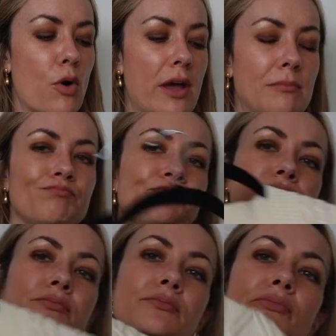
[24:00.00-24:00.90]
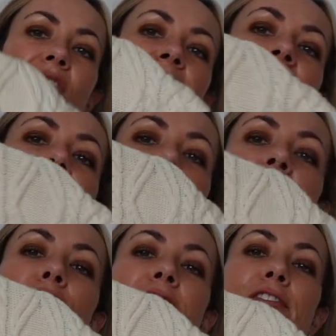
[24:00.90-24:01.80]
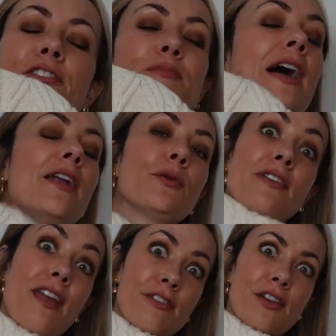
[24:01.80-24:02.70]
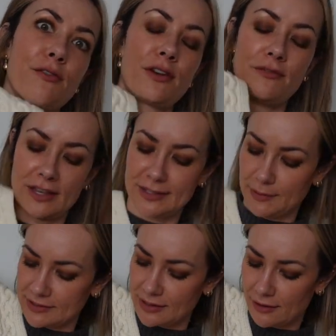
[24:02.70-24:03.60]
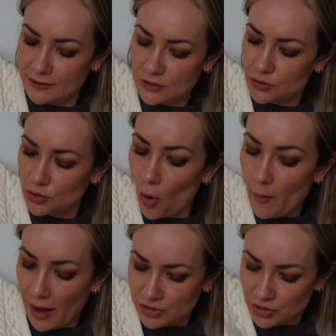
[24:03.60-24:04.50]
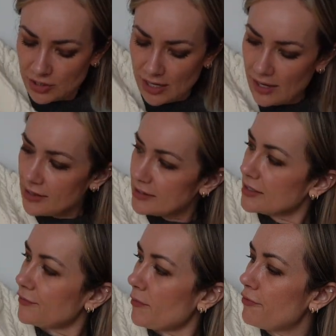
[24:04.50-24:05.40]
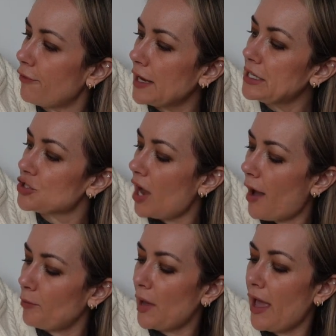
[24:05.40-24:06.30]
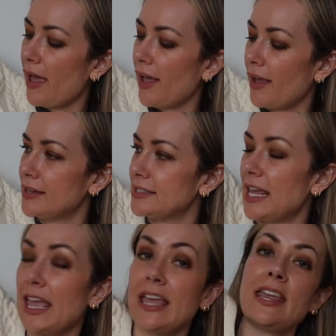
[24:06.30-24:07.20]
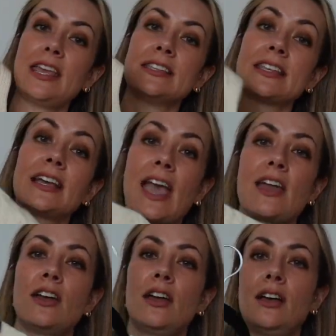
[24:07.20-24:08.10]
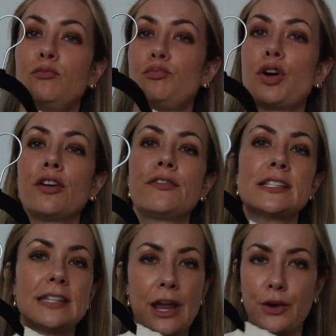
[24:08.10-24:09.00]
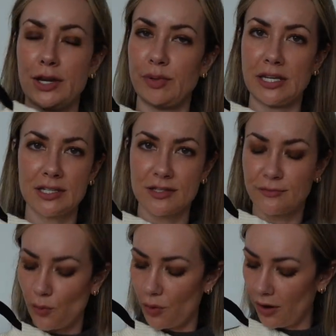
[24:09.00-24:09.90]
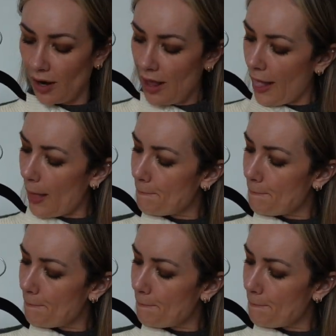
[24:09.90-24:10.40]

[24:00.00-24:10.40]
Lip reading: one. This is another favorite of mine. I will never get rid of this because I love it so much. This is from the Frankie shop, and it is, again, a perfect layering piece for a